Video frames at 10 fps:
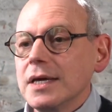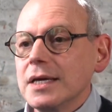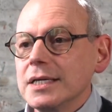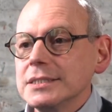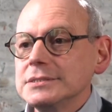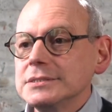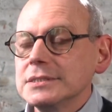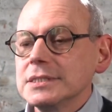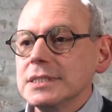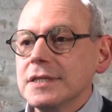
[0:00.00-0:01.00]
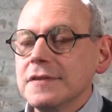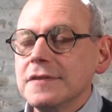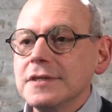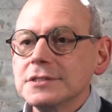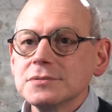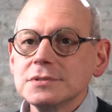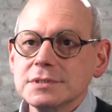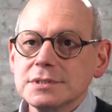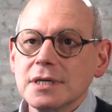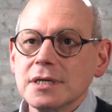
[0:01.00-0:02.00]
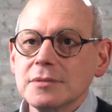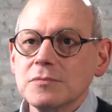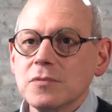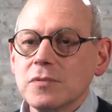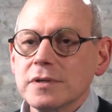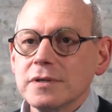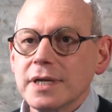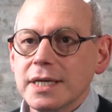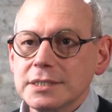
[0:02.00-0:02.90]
And this was the time where